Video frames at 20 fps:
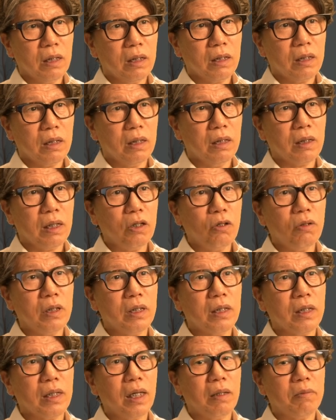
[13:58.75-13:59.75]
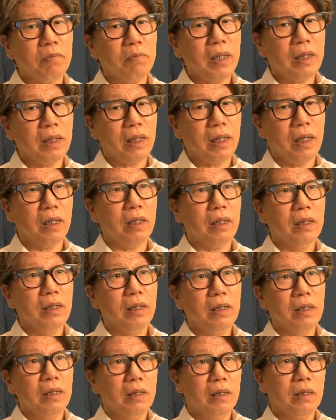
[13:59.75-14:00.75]
as these functions and efficiency
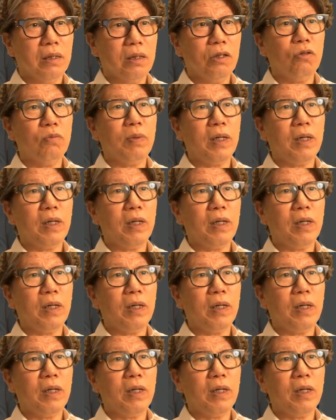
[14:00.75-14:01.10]
increase,